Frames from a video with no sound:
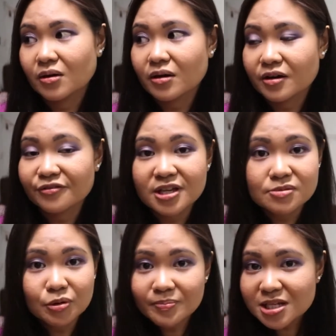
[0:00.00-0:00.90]
or
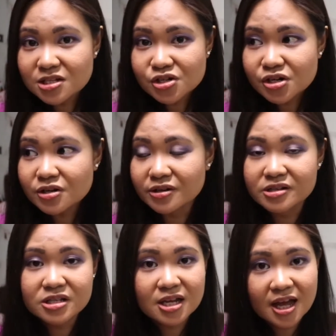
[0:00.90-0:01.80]
Facebook Messenger or
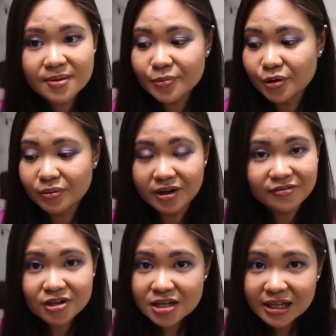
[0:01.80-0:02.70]
Skype or
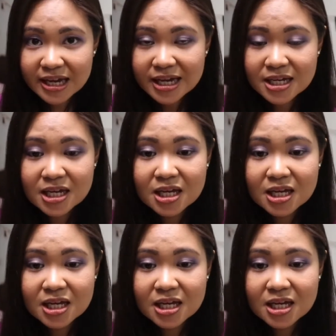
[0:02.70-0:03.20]
whatever you like.